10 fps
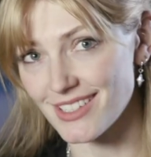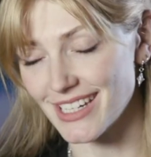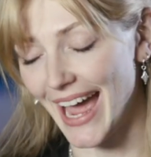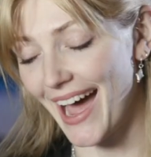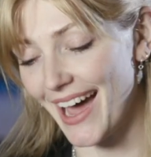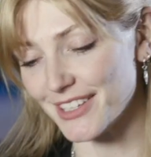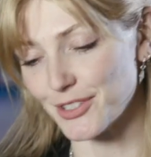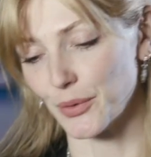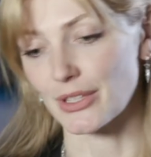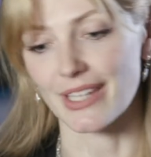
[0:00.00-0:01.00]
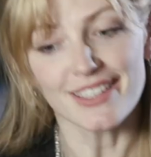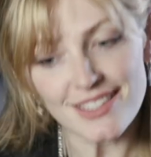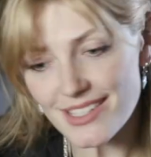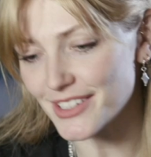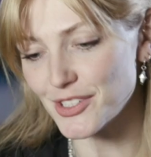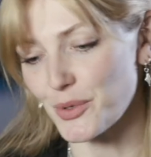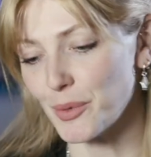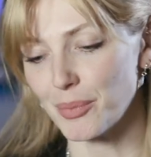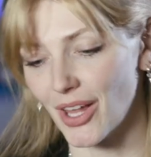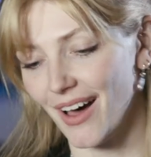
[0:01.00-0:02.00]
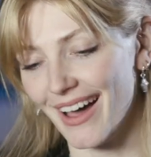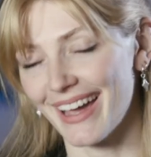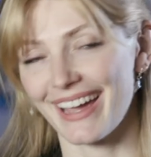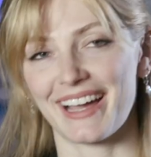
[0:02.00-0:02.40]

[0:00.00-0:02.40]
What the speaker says: to ask or lenses to apply